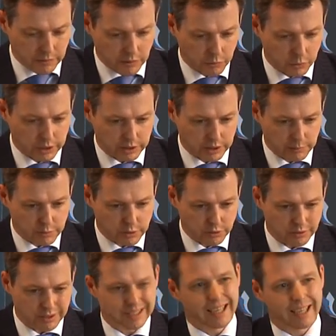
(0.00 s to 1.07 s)
when it comes to
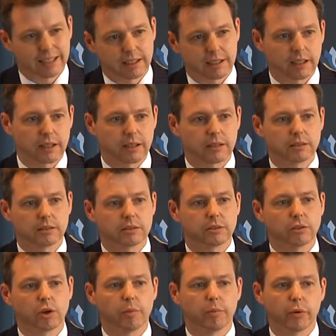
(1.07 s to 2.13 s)
technical
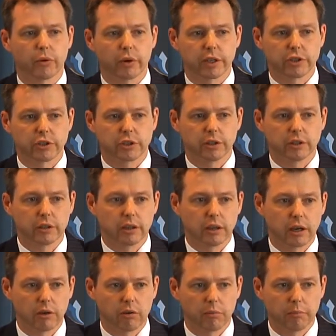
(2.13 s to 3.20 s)
cooperation,
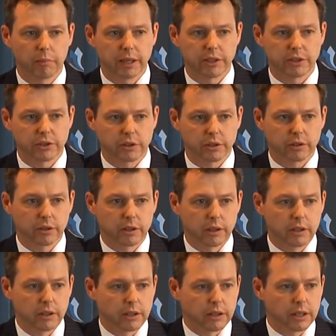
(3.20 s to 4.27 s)
our major
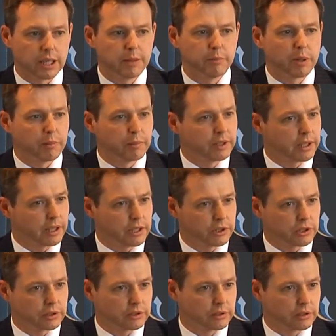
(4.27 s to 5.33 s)

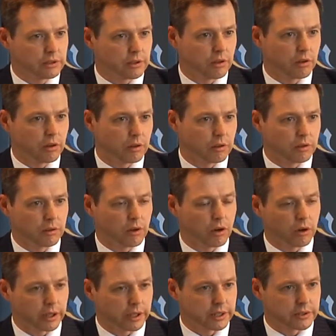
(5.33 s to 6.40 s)
implementation
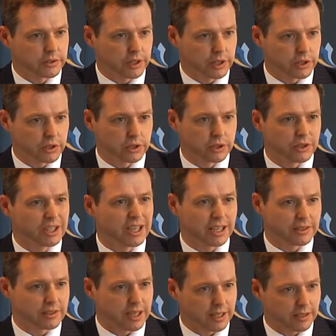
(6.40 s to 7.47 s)
organization,
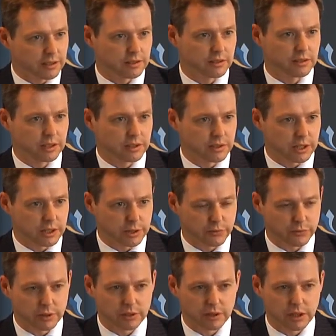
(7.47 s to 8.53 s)
GIZ, Gesellschaft
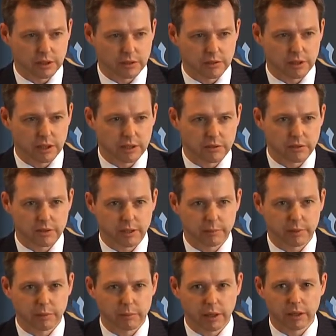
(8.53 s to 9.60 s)
für Internationale
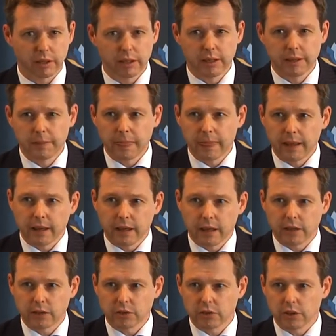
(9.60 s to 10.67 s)
Zusammenarbeit,
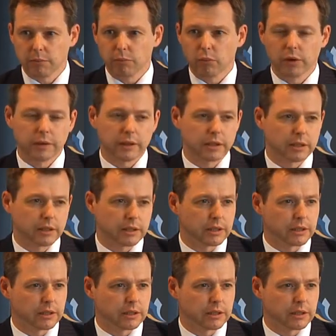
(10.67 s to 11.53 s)
has more than